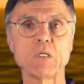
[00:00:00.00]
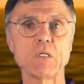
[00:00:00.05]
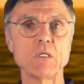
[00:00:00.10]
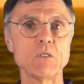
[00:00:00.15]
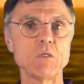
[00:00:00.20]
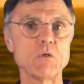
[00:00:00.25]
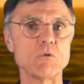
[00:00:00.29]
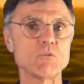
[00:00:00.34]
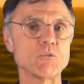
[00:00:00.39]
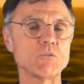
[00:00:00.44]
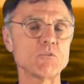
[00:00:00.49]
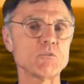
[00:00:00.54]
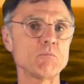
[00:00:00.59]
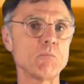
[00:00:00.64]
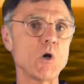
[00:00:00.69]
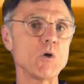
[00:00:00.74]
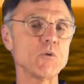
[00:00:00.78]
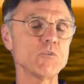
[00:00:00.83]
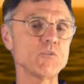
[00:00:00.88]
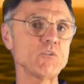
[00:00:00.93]
There's a
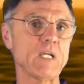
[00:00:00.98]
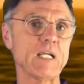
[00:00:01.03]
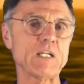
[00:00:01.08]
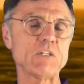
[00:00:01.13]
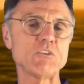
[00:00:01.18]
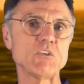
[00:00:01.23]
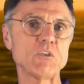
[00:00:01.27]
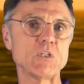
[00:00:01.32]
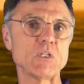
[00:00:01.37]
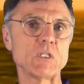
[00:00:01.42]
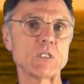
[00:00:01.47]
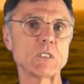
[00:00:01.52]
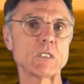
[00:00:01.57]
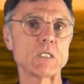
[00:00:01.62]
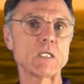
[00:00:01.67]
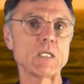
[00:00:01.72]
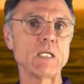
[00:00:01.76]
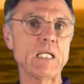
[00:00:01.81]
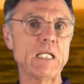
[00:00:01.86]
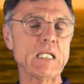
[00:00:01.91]
small
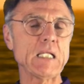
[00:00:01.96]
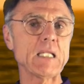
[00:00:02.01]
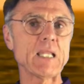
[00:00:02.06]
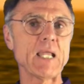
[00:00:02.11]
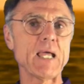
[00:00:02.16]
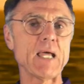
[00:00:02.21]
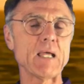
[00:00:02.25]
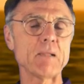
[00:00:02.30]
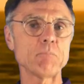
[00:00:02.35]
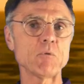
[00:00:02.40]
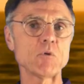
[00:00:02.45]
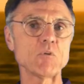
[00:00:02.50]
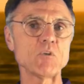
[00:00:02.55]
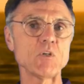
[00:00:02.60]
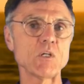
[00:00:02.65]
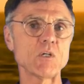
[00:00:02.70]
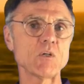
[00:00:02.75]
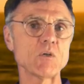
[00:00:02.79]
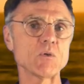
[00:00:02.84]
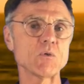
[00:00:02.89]
section in that
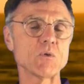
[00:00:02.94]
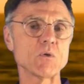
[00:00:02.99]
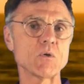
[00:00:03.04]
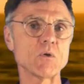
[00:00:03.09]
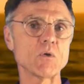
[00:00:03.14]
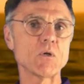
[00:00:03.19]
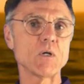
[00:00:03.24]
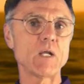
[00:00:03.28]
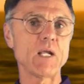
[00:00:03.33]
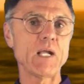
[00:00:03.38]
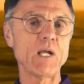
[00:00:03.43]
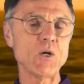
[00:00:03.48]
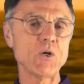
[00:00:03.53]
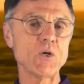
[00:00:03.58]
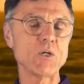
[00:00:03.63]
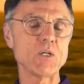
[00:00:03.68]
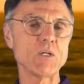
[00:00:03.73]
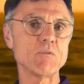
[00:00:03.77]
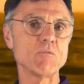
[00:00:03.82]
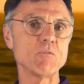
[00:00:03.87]
particular
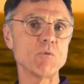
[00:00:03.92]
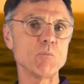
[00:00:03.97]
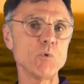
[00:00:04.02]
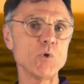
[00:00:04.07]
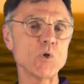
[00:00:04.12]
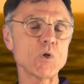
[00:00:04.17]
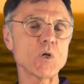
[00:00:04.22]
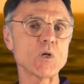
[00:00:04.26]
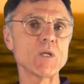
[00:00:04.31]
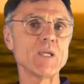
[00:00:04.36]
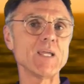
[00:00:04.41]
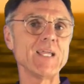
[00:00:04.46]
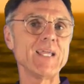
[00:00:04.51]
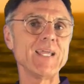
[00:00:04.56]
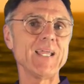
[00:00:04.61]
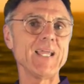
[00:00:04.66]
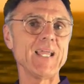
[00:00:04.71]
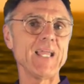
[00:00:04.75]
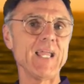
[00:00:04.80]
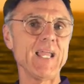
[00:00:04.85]
area of the book
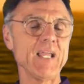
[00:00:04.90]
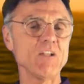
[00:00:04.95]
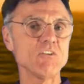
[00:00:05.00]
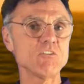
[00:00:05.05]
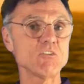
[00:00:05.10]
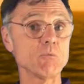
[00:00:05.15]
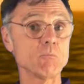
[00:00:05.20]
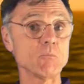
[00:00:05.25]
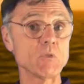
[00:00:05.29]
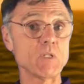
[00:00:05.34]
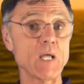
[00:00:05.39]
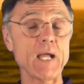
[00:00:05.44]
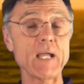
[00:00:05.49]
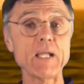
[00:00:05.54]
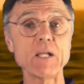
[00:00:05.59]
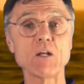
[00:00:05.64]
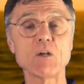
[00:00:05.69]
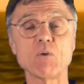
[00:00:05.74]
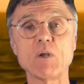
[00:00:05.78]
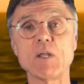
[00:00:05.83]
and some
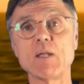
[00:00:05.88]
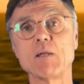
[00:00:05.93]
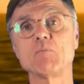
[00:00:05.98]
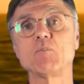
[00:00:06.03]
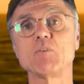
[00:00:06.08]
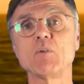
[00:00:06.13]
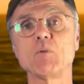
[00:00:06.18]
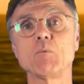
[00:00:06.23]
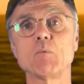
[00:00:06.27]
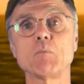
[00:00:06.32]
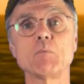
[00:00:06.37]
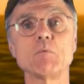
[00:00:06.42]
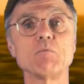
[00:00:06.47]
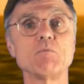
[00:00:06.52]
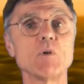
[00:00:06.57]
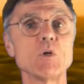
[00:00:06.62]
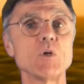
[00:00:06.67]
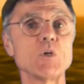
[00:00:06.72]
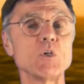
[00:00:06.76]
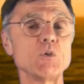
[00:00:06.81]
diagrams that would be
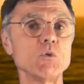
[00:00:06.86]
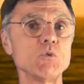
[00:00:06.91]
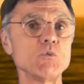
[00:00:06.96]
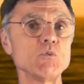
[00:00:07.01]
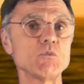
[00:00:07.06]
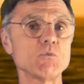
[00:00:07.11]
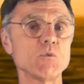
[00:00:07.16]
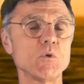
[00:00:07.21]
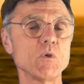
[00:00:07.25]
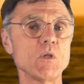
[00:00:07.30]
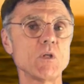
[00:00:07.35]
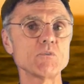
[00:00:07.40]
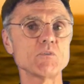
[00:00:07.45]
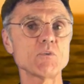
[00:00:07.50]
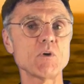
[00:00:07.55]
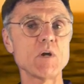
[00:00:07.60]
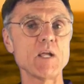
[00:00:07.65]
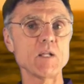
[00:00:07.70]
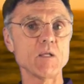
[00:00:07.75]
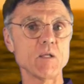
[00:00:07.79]
very useful. I'll
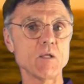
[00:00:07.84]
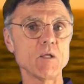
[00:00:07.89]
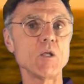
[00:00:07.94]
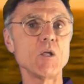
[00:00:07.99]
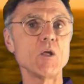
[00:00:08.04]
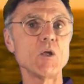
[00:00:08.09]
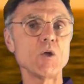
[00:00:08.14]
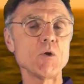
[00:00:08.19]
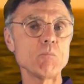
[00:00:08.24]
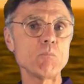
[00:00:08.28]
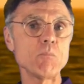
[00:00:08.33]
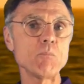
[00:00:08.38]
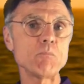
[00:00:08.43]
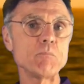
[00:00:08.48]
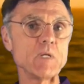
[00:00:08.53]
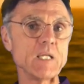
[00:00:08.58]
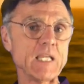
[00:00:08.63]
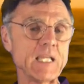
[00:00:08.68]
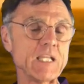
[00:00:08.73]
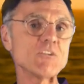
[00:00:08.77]
try to
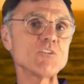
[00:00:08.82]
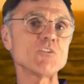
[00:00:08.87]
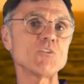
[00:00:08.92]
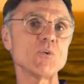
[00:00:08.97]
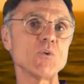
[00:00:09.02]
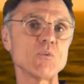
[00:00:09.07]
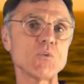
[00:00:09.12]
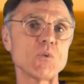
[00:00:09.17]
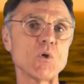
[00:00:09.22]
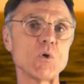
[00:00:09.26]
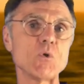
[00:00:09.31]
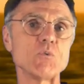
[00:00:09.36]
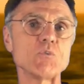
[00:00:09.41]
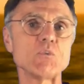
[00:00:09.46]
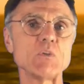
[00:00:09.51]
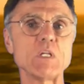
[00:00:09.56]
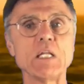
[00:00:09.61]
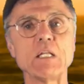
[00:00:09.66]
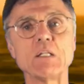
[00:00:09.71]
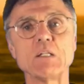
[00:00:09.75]
insert
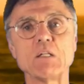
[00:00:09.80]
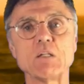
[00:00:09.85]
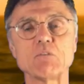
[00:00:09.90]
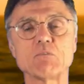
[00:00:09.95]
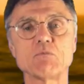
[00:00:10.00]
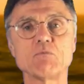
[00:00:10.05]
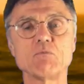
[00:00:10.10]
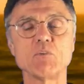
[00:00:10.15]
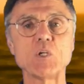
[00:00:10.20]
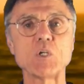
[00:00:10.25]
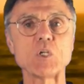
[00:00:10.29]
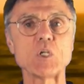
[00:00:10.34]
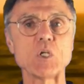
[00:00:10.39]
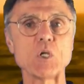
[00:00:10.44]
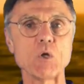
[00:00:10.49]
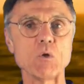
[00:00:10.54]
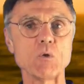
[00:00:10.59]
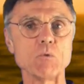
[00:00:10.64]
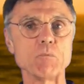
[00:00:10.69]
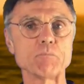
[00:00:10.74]
those in this
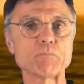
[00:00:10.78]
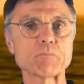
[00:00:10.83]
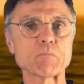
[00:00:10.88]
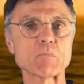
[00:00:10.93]
video.